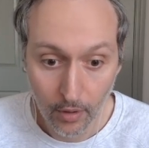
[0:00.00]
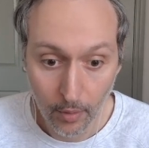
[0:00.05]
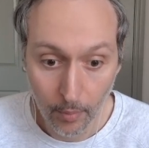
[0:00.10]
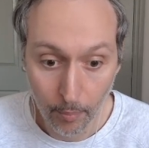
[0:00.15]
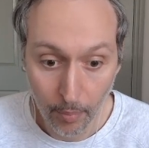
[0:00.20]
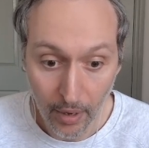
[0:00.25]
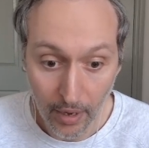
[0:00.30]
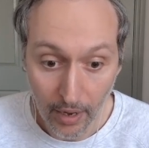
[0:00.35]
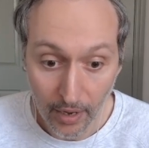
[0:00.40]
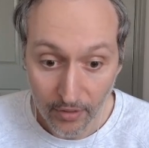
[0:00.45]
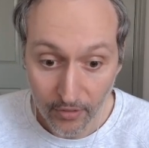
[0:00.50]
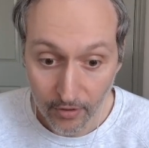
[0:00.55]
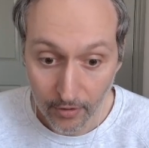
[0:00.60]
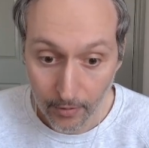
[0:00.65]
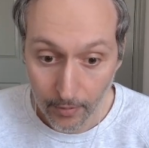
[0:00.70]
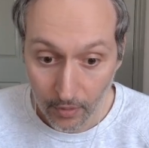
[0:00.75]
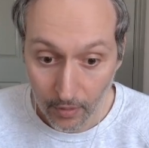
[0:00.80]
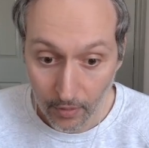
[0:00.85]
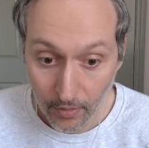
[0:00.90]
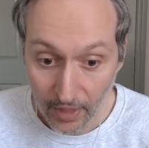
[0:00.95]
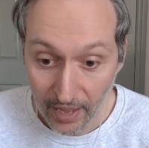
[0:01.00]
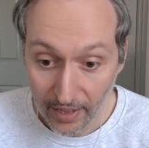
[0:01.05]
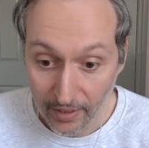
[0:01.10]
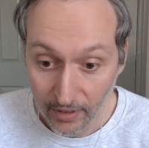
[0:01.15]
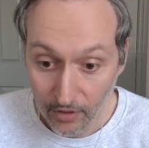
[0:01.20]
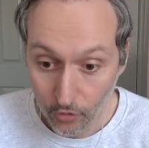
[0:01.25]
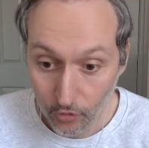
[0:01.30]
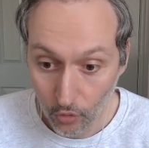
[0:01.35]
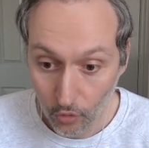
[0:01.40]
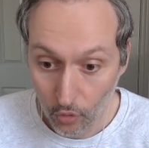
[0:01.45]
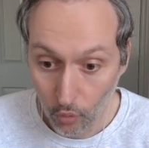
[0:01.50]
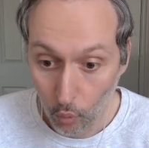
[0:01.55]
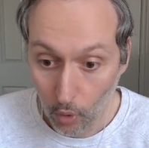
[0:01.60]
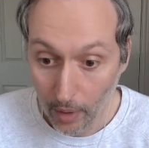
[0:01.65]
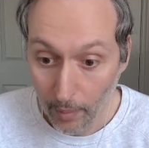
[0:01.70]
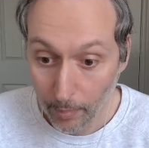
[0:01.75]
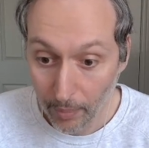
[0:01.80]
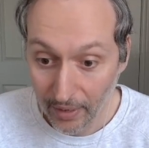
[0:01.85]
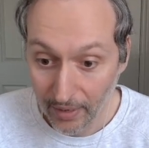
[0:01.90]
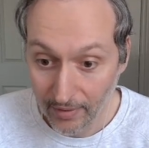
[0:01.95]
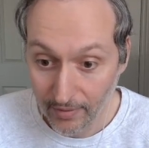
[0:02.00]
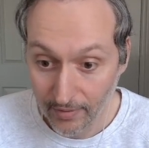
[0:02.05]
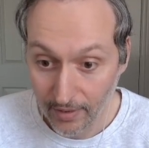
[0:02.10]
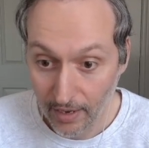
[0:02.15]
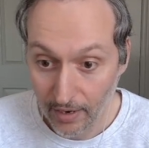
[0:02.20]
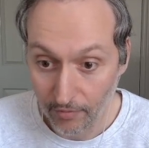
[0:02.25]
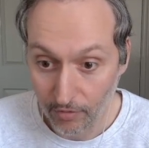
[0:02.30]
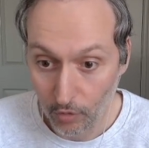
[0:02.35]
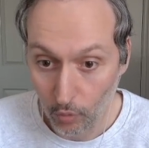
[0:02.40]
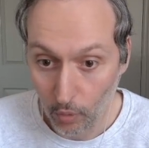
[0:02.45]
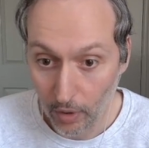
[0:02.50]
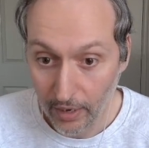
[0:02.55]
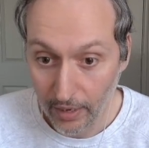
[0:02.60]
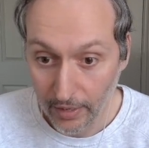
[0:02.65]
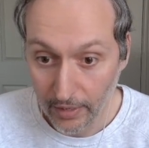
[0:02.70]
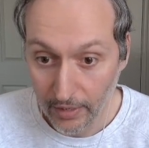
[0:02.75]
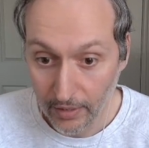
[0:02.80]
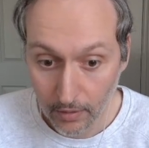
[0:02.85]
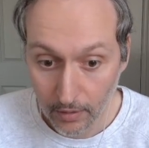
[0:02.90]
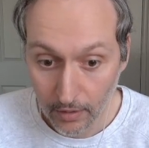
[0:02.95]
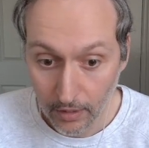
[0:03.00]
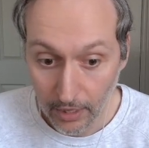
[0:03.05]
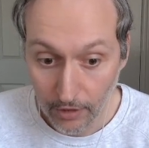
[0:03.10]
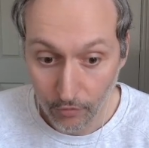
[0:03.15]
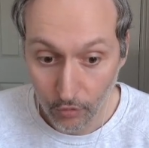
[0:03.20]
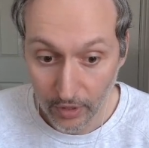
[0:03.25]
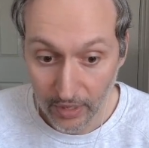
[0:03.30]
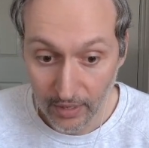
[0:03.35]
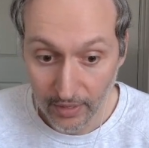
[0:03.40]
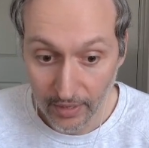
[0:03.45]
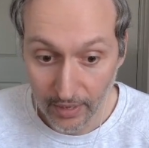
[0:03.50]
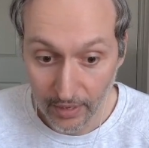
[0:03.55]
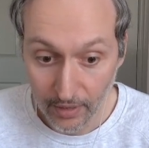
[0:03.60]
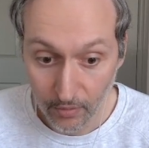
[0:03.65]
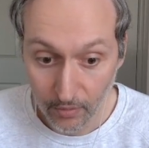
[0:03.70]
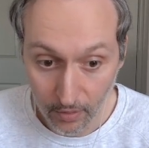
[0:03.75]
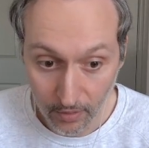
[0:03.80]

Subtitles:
but that is one piece out of the way. If we can get